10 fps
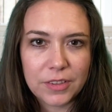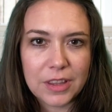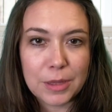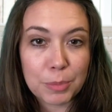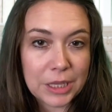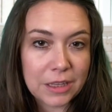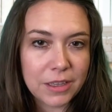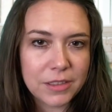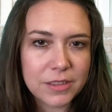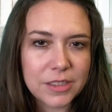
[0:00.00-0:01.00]
the
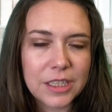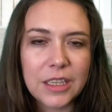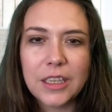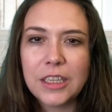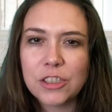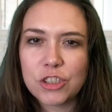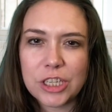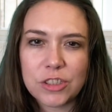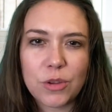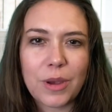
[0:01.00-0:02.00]
playlist,
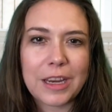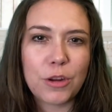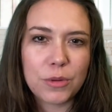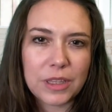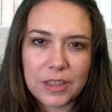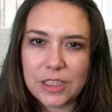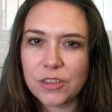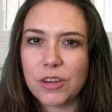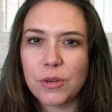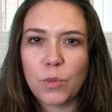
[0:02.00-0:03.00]
just so I know that these
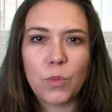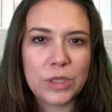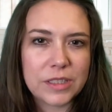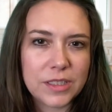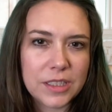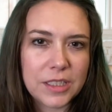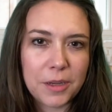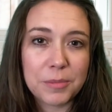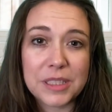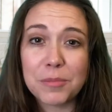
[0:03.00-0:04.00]
are ones to
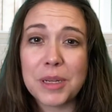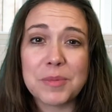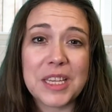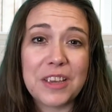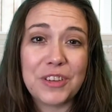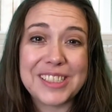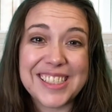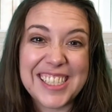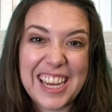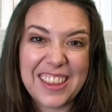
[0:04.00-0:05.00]
dump. Sometimes they even
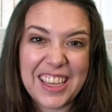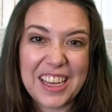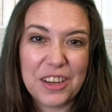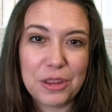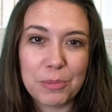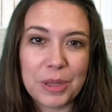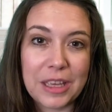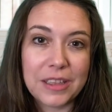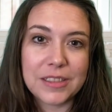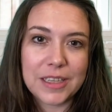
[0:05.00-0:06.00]
stay at the end of the
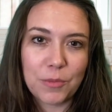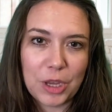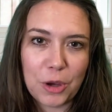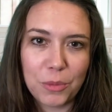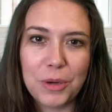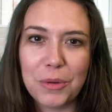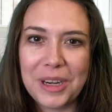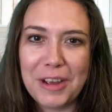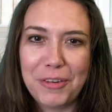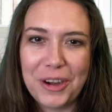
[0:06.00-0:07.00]
playlist, and we hope no one
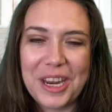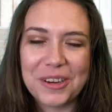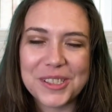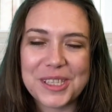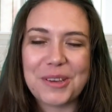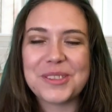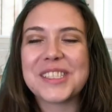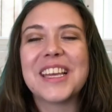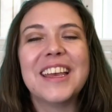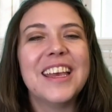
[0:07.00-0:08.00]
ever hears those.
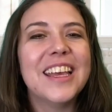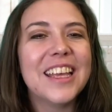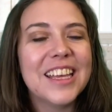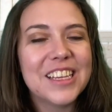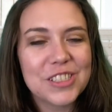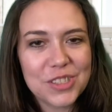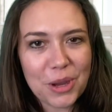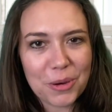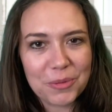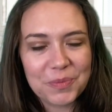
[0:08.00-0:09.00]
So